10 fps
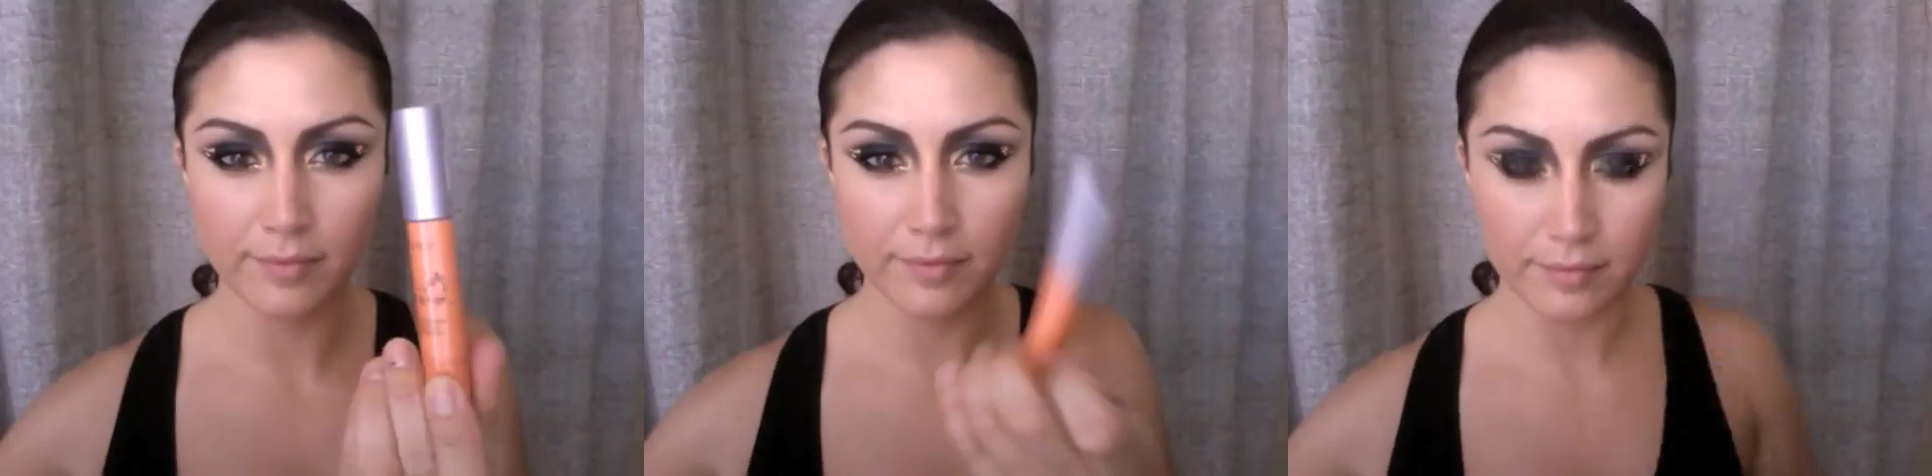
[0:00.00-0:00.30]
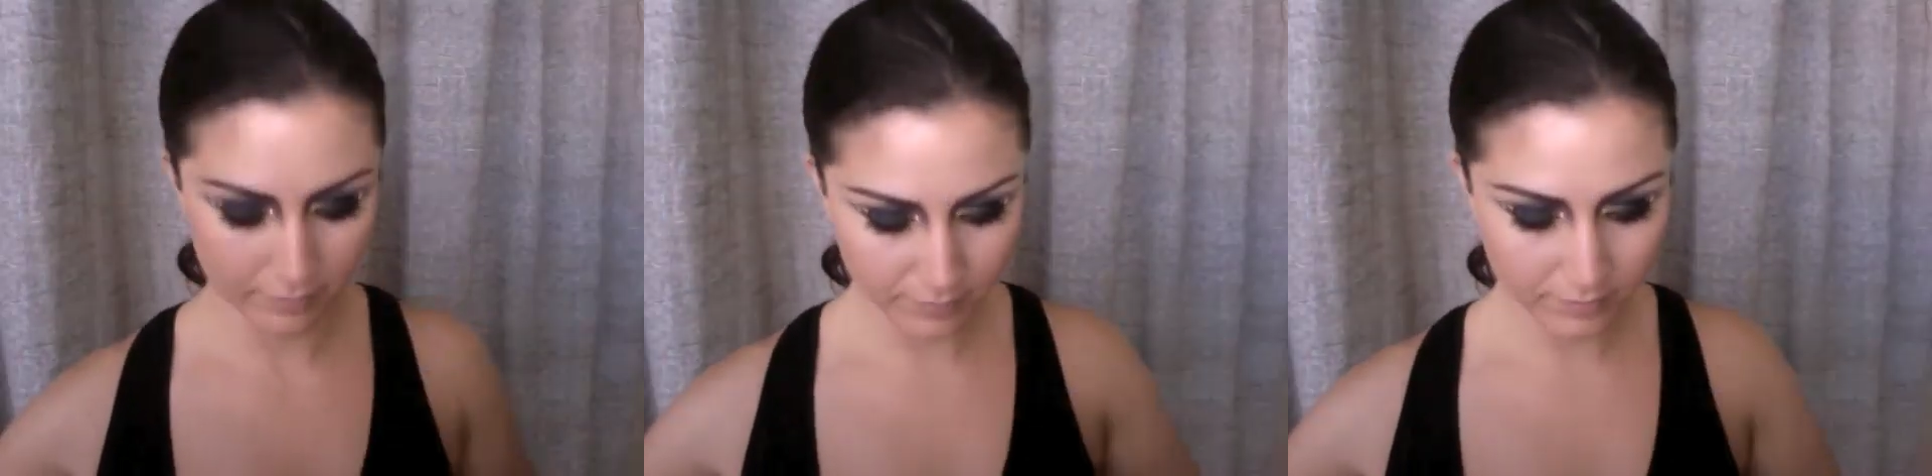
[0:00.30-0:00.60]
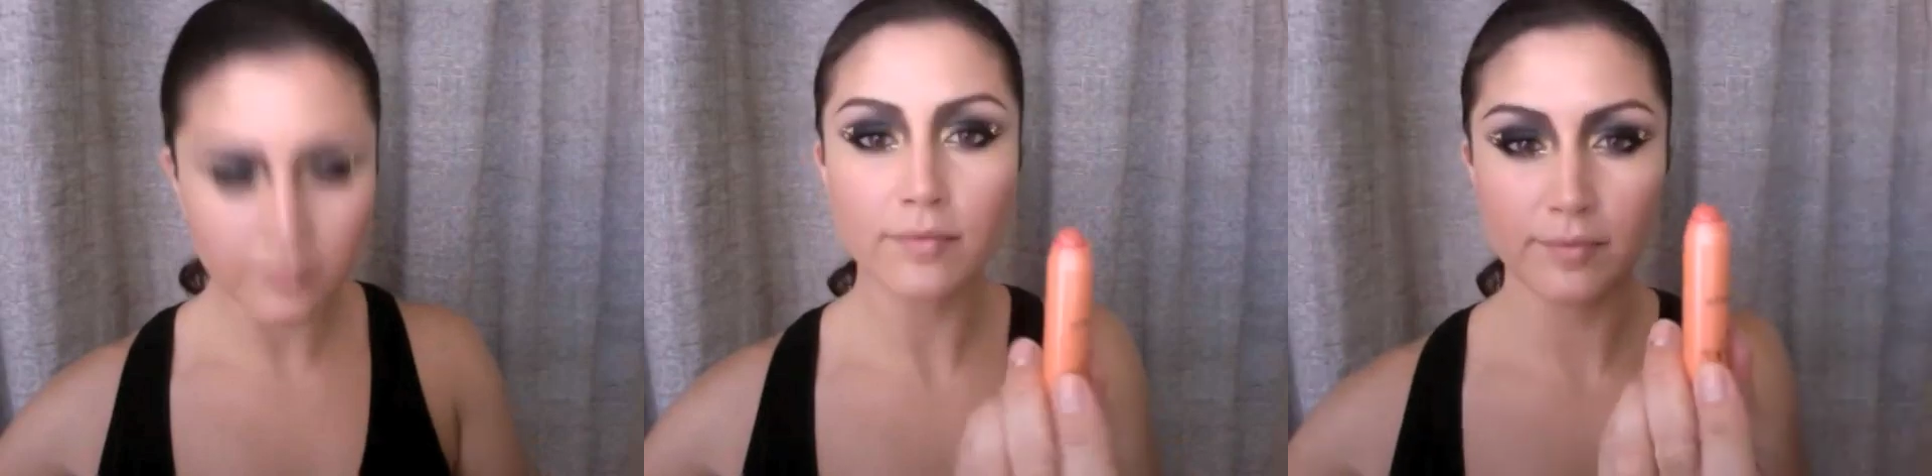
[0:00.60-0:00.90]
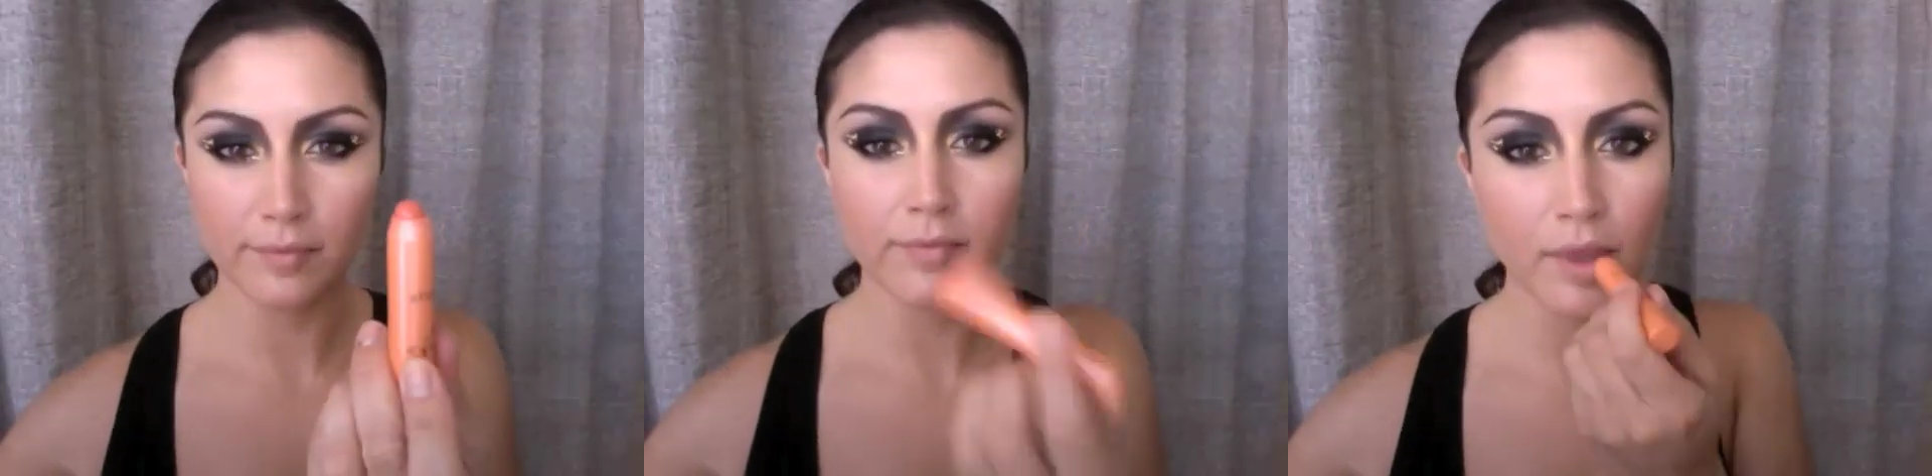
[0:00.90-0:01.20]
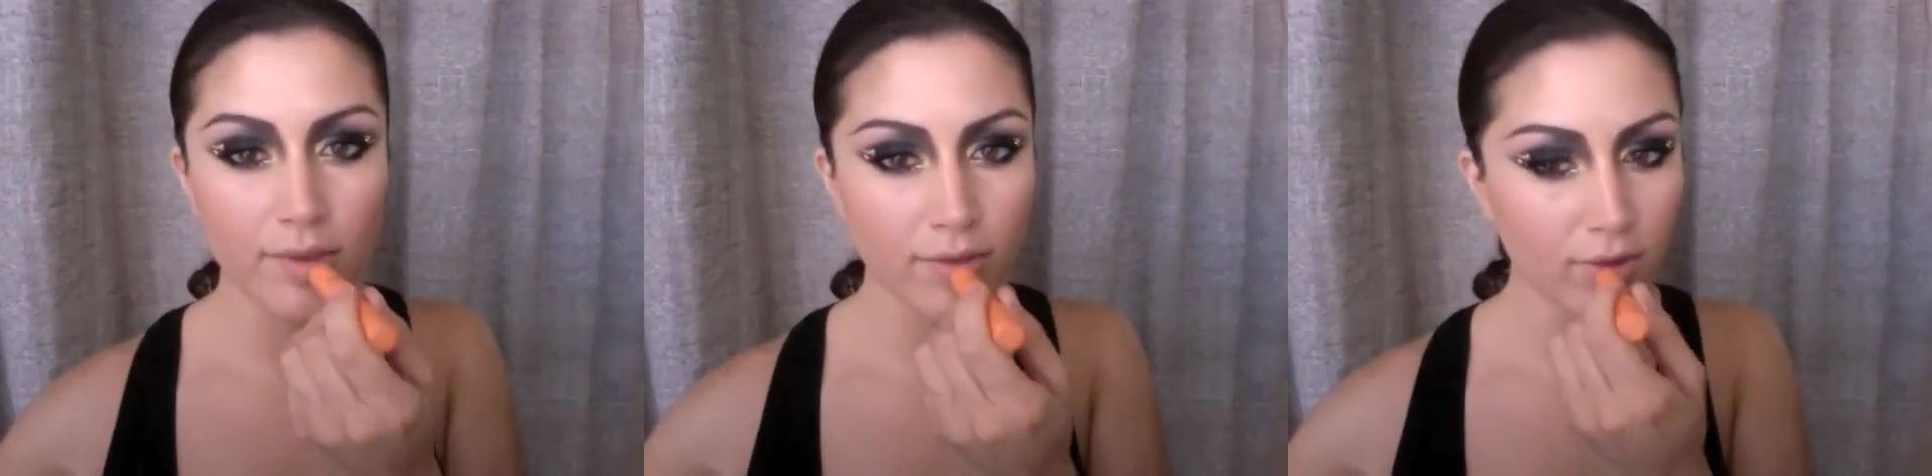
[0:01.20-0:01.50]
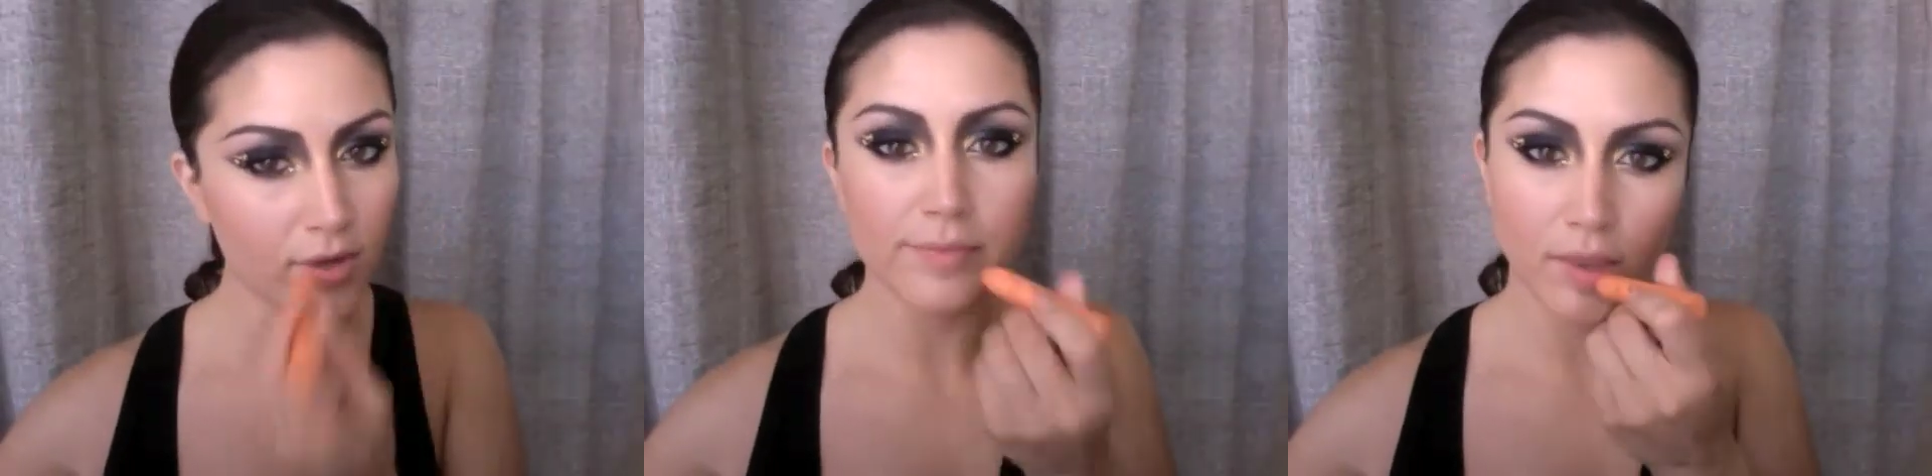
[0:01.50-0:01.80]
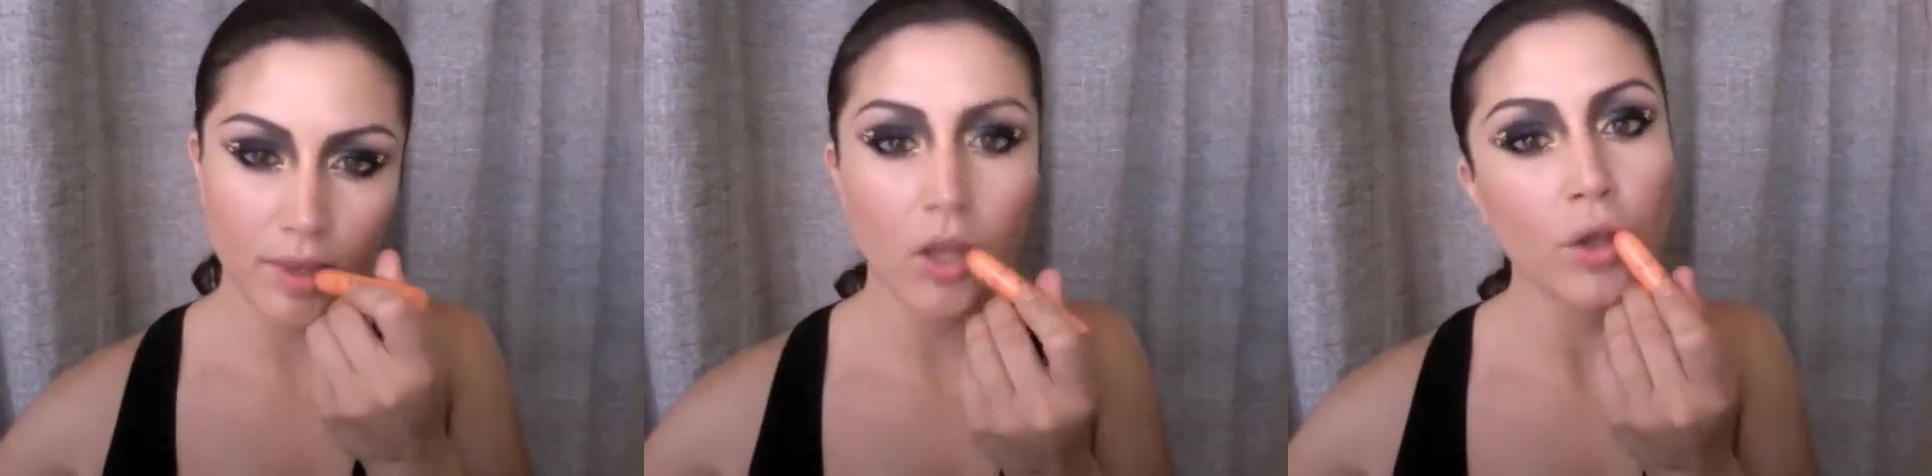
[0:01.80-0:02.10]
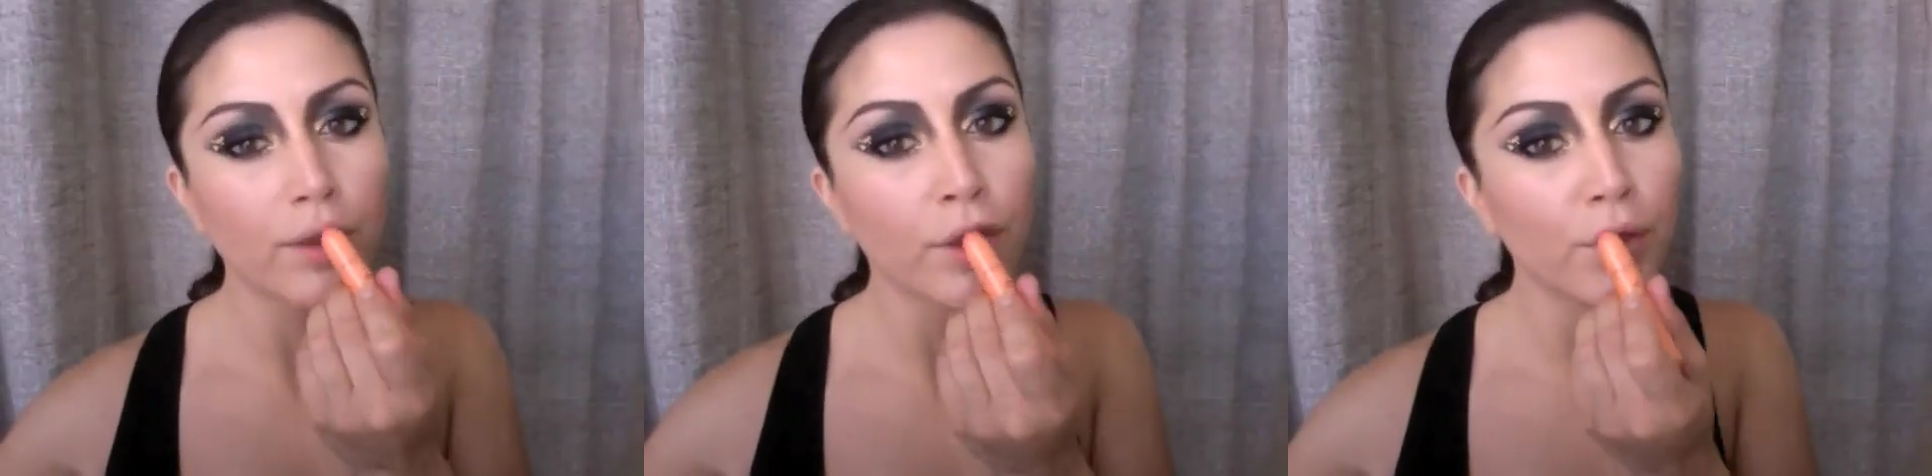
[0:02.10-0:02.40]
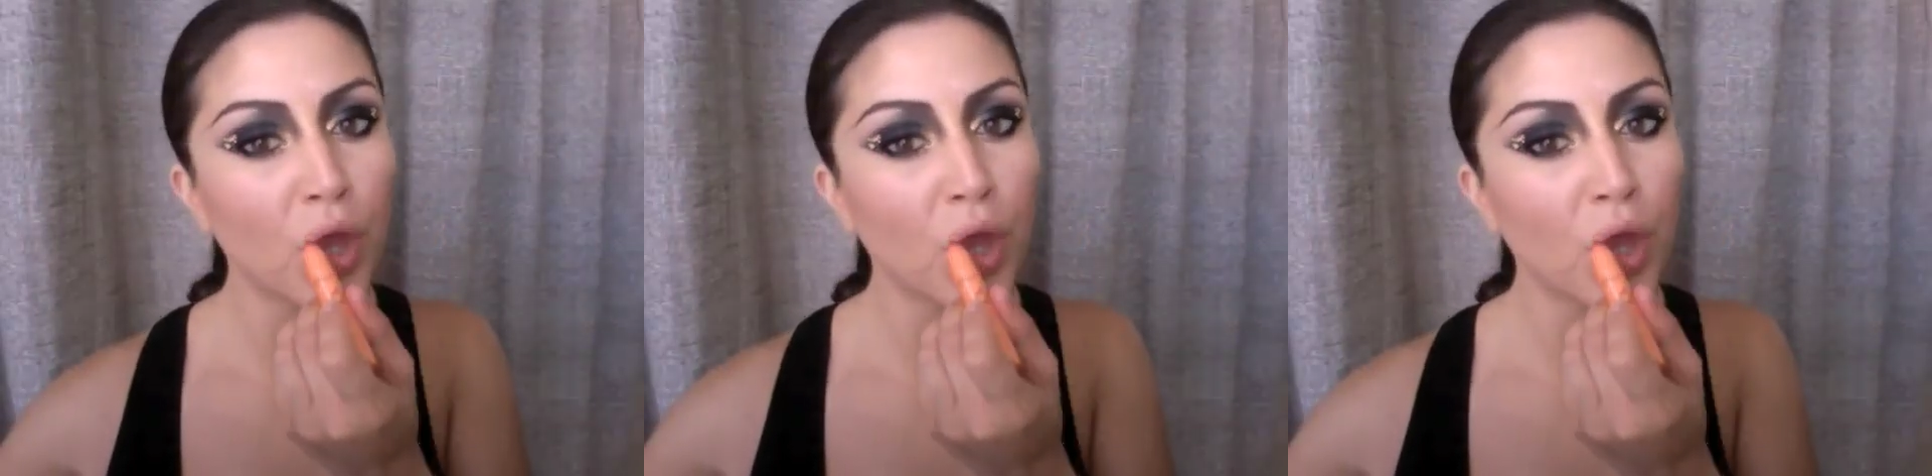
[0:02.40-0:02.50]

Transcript: And the lips with a beautiful apricot stain.